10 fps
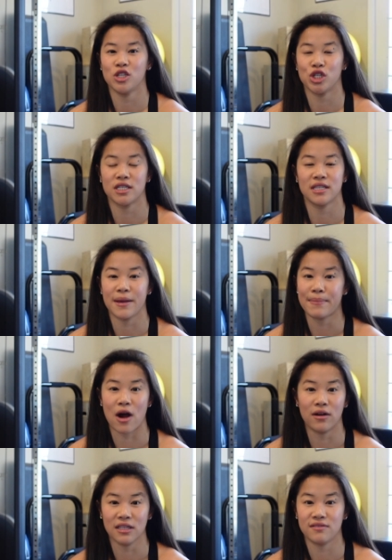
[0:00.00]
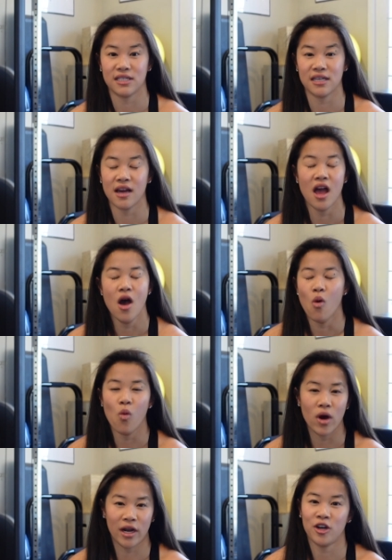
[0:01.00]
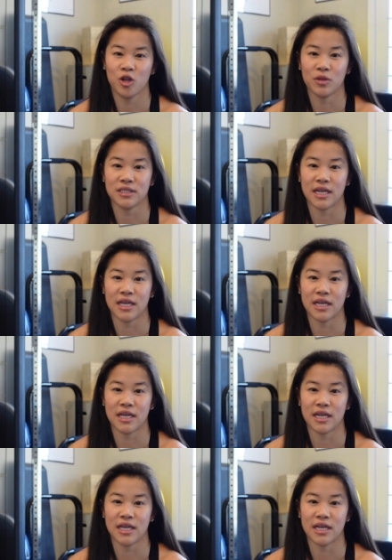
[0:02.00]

just like powerlifting 100%.